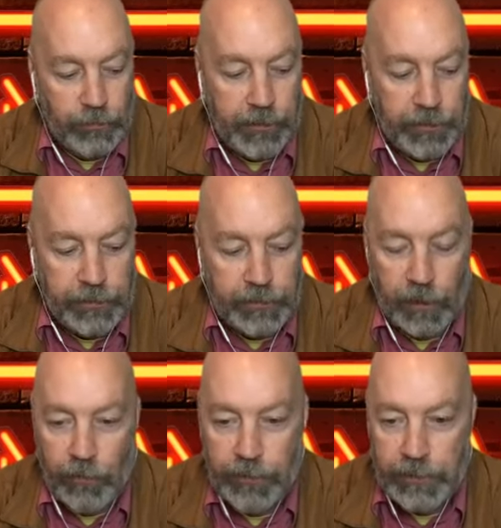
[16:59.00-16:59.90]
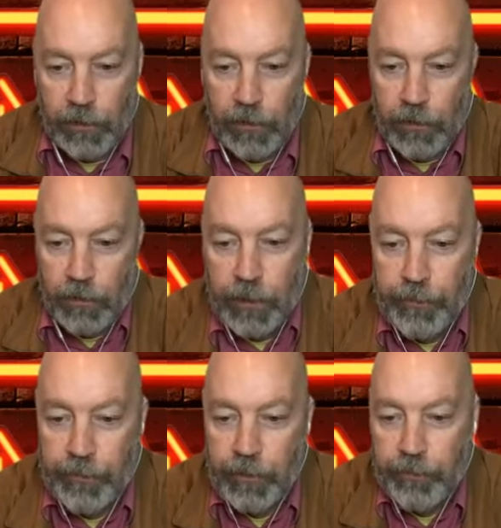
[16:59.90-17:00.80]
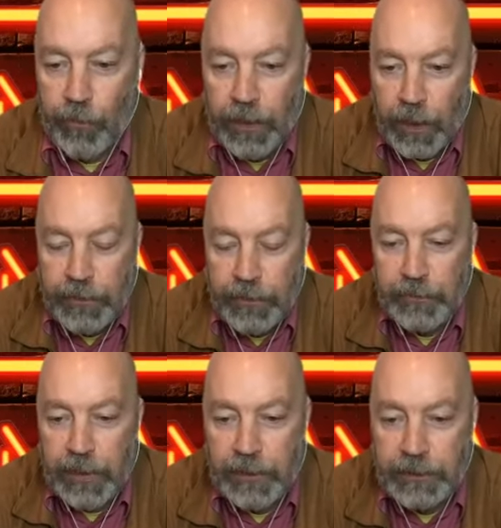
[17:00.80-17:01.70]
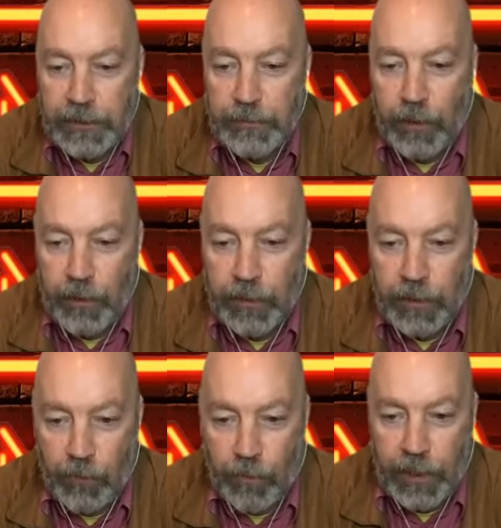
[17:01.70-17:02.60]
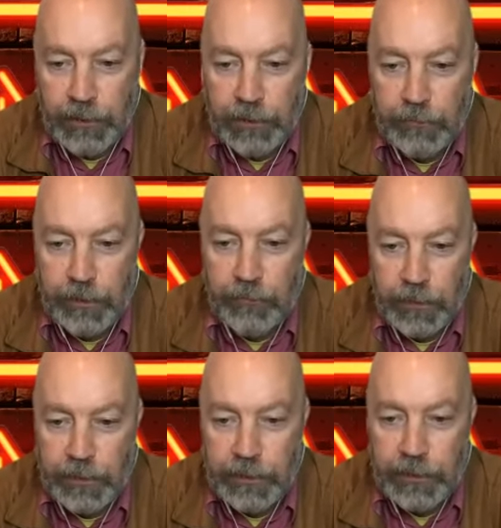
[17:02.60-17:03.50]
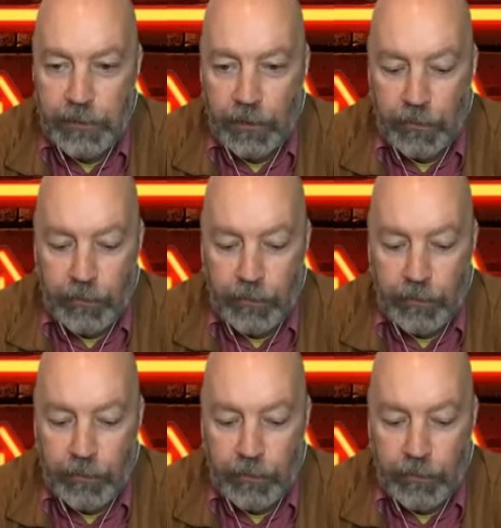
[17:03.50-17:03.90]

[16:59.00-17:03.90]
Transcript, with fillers: what we used to always call Web 3.0, and semantics is part of the equation, but really it's all